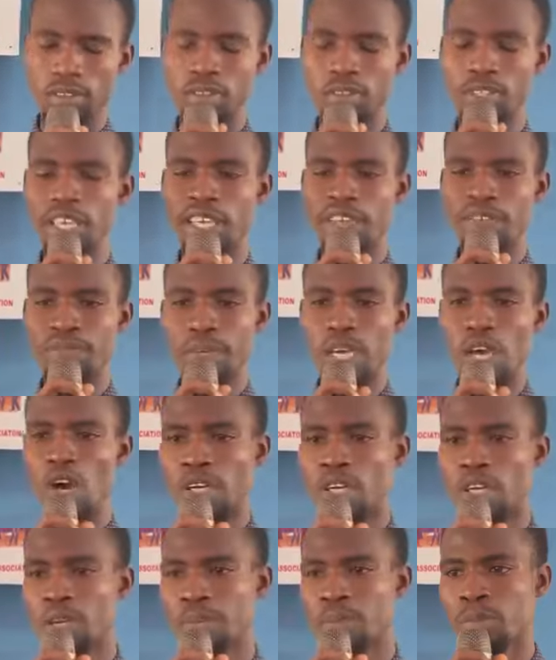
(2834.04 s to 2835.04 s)
give a
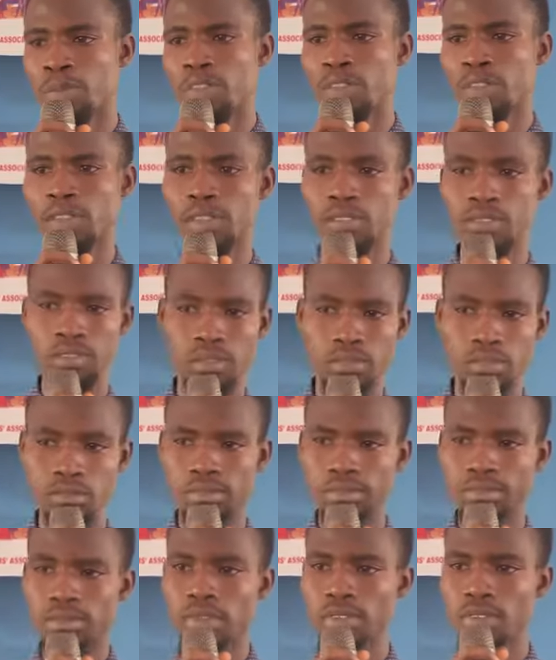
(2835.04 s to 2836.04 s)
honorable
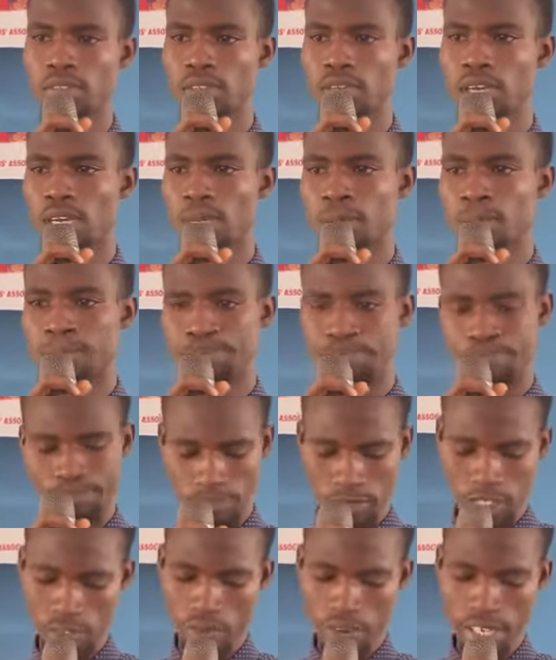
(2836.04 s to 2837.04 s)

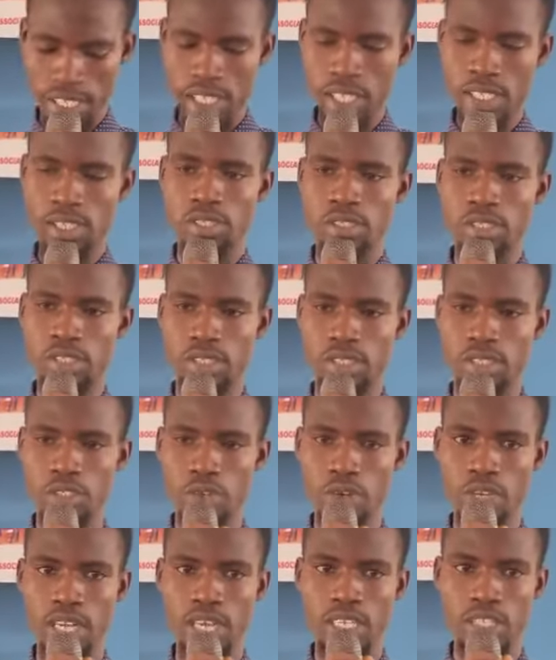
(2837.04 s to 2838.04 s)
greetings
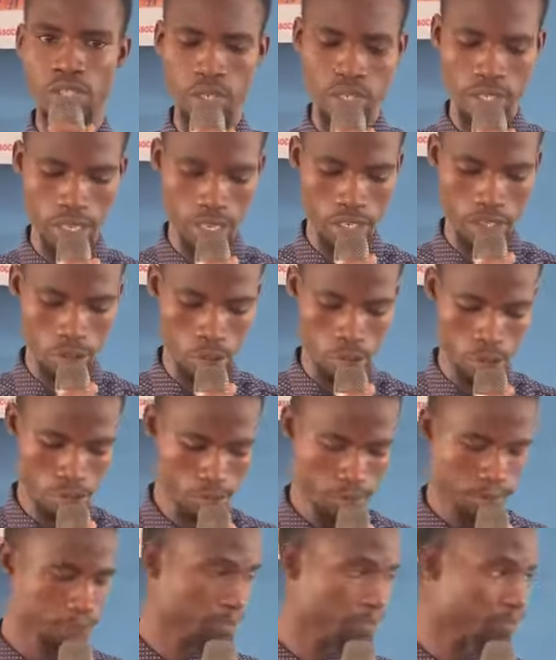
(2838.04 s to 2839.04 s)
to the
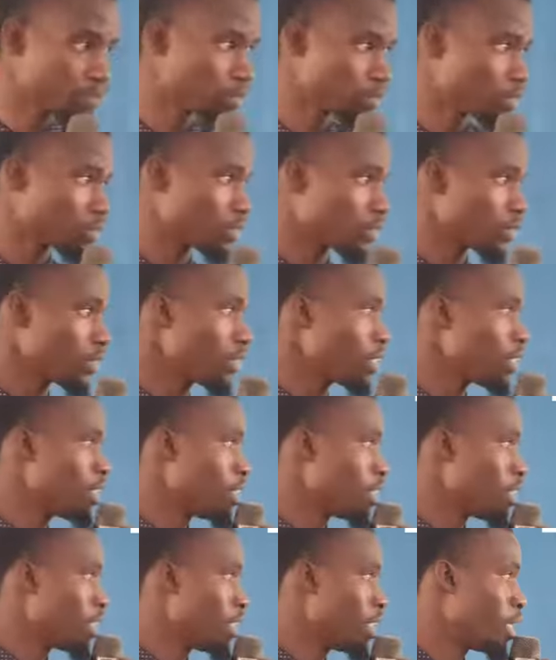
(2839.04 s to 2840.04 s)
adjudicators,
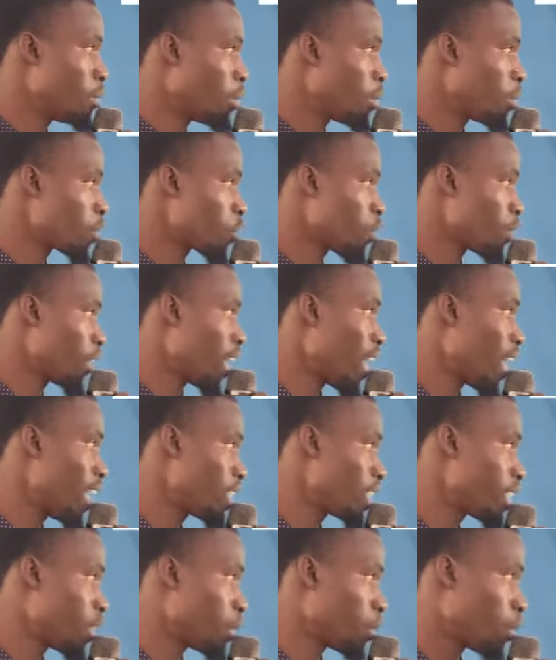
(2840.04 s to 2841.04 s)
the members of the high
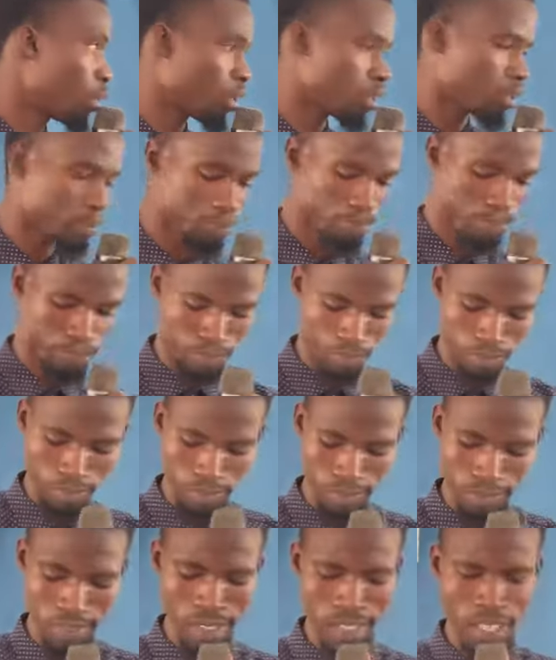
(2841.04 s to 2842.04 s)
table,
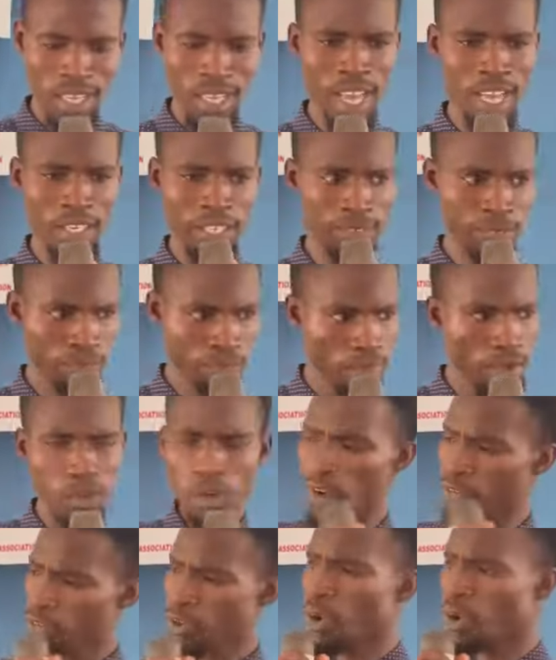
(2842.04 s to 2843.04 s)
and
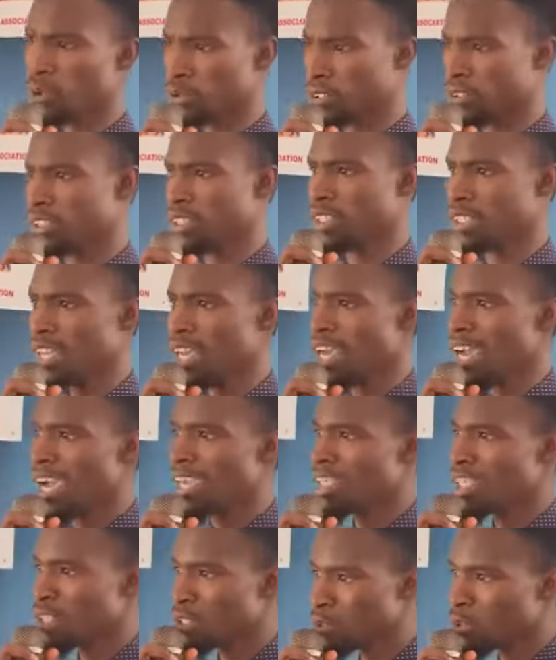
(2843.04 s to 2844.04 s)
of course,
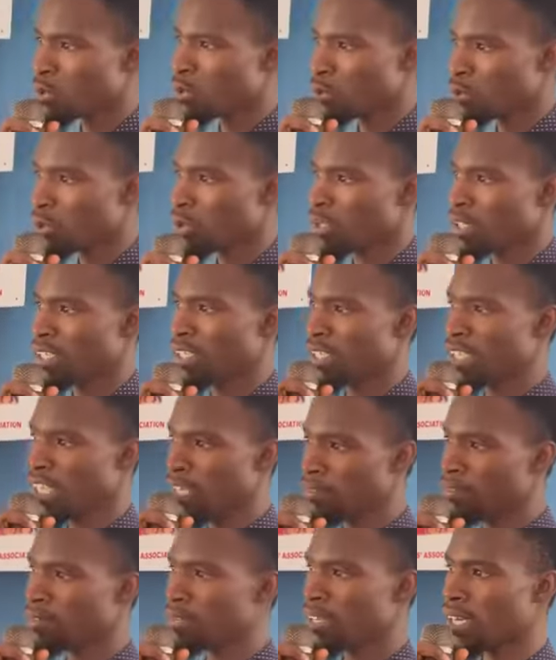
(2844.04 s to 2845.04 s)
I need to
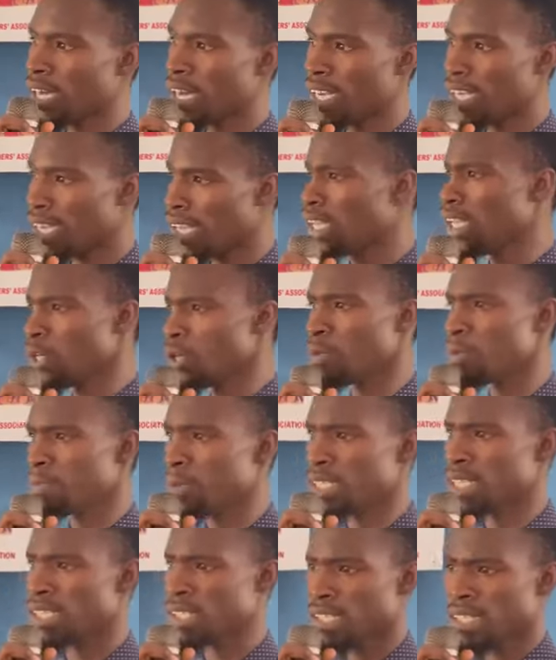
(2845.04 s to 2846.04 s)
give a little
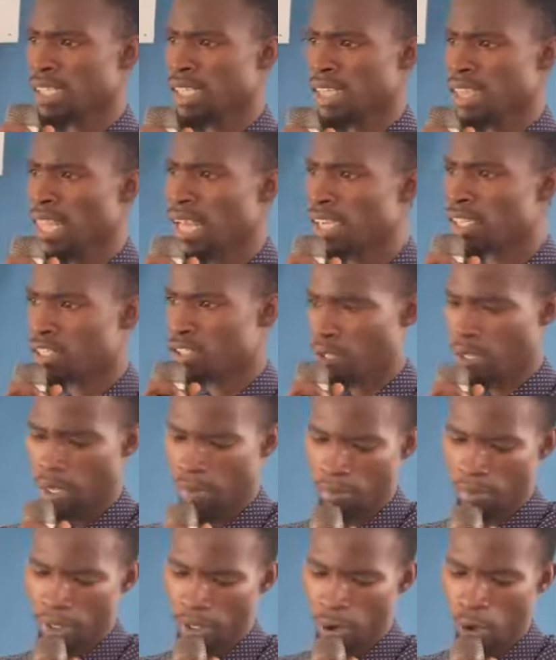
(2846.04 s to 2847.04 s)
bit thanks to
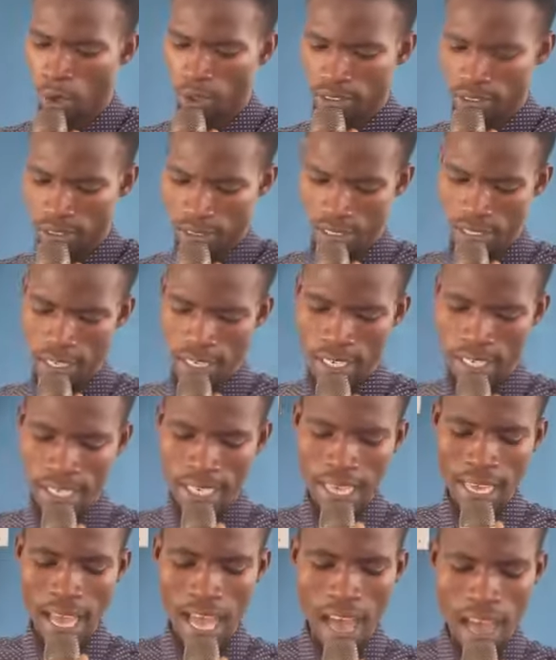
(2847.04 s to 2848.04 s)
them because
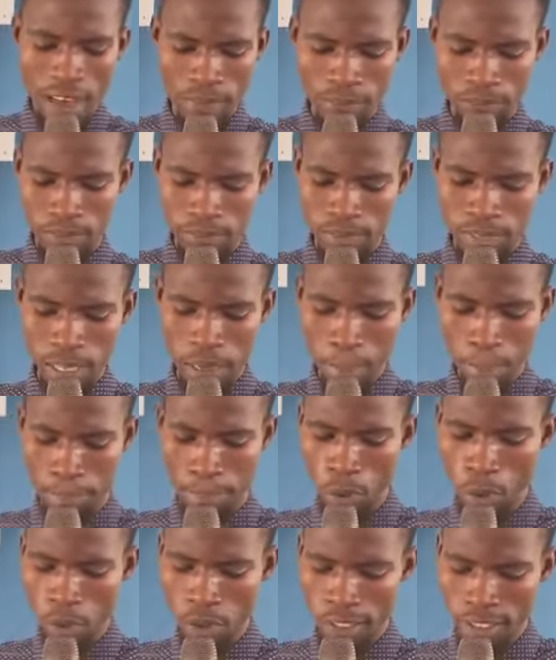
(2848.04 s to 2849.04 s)
they have the
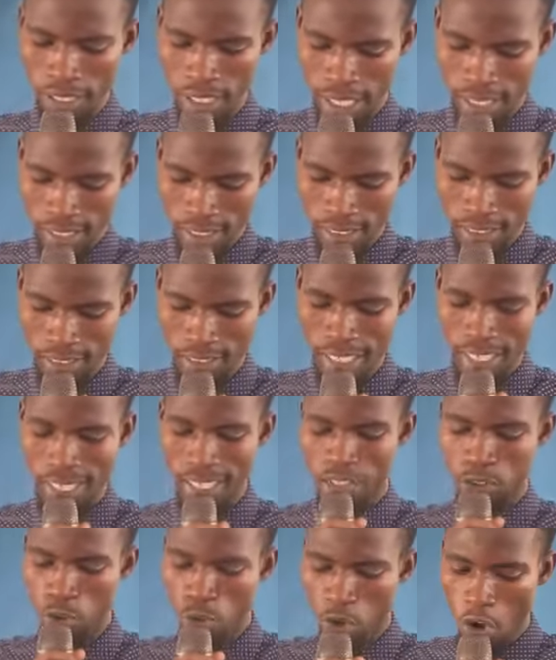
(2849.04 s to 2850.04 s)

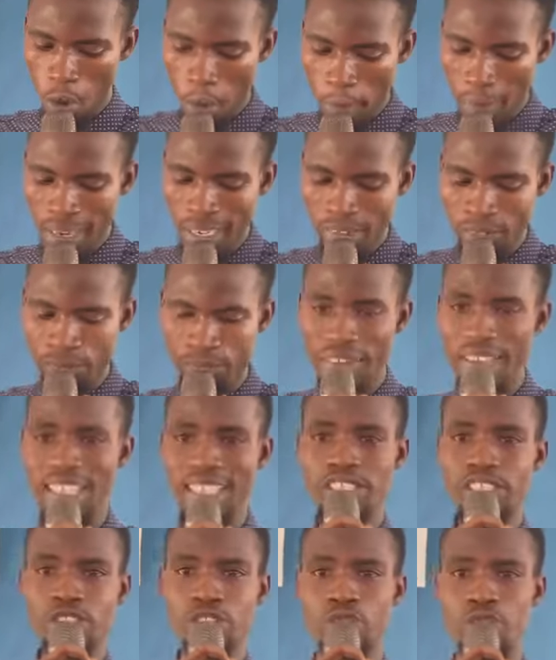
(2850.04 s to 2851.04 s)
boldness to come and
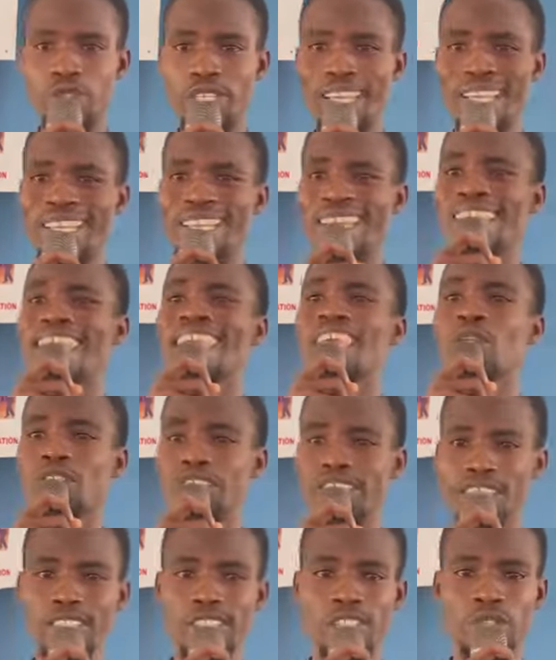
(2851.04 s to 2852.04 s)
face the student,
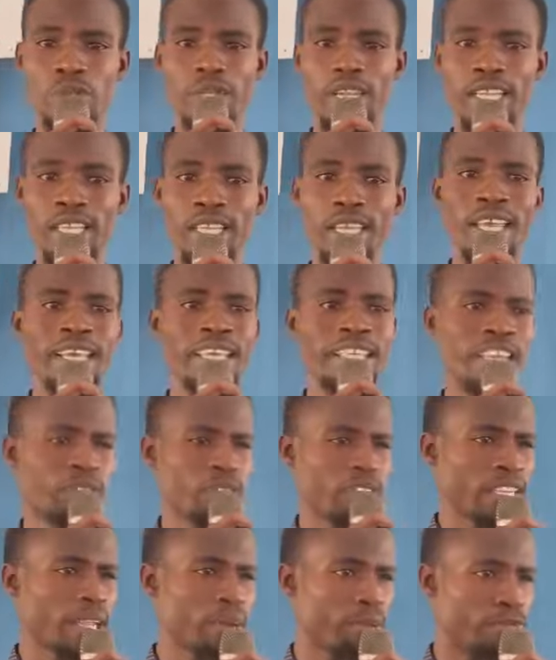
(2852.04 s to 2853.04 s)
innocent student,
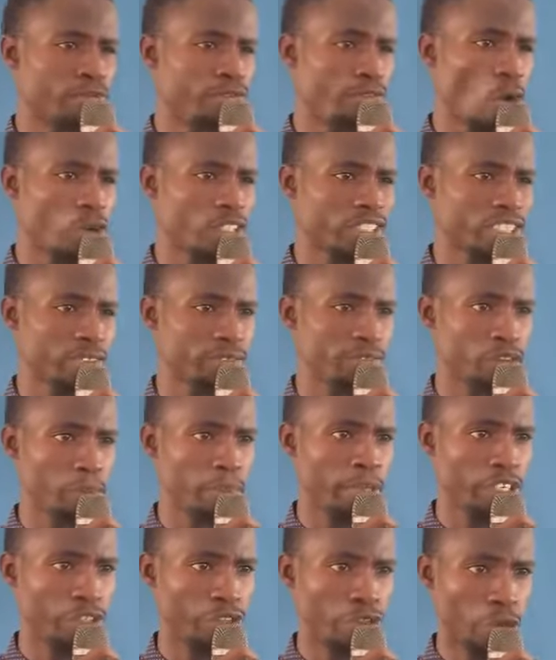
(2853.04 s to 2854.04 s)
giving them false
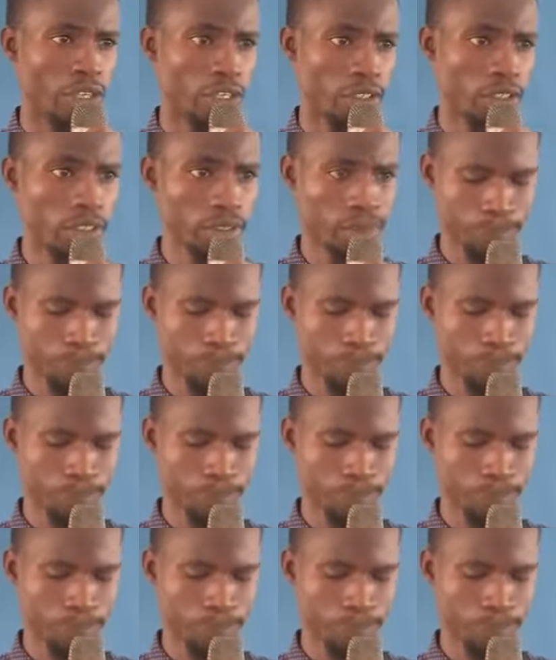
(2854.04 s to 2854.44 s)
information.